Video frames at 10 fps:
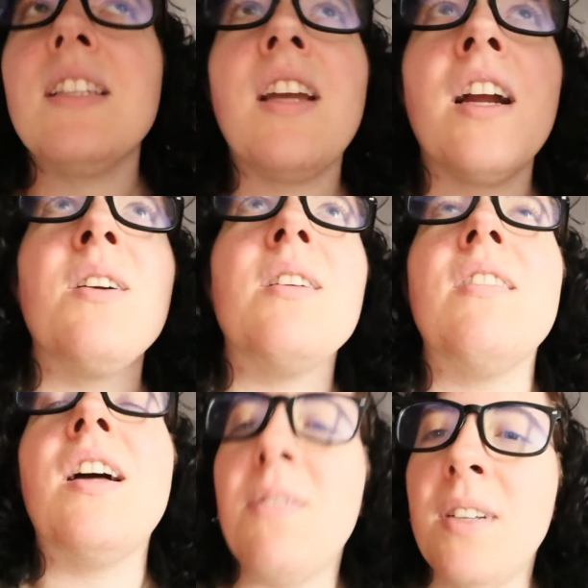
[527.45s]
Zachary
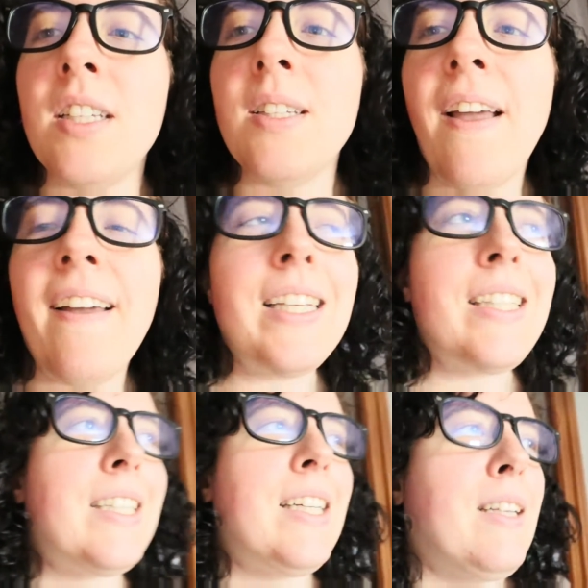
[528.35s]
left his
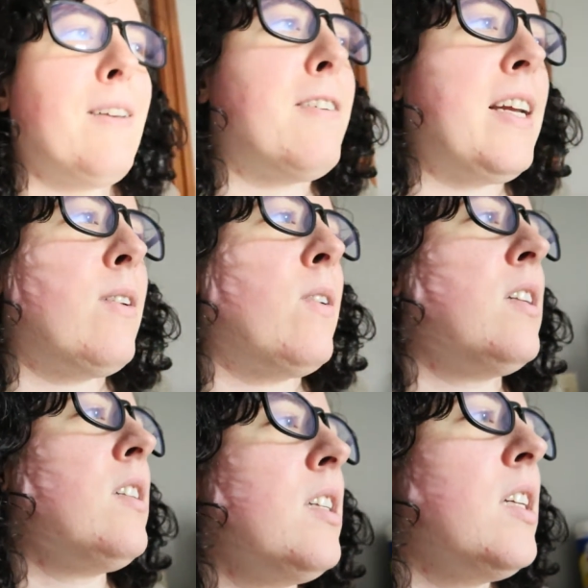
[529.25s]
ceiling fan
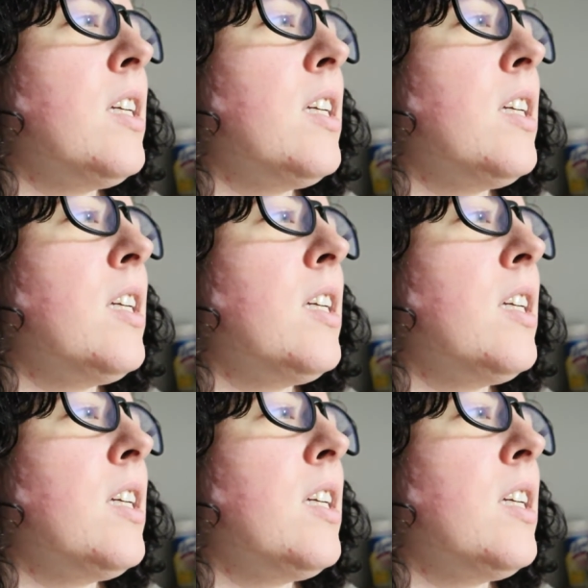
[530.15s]
on.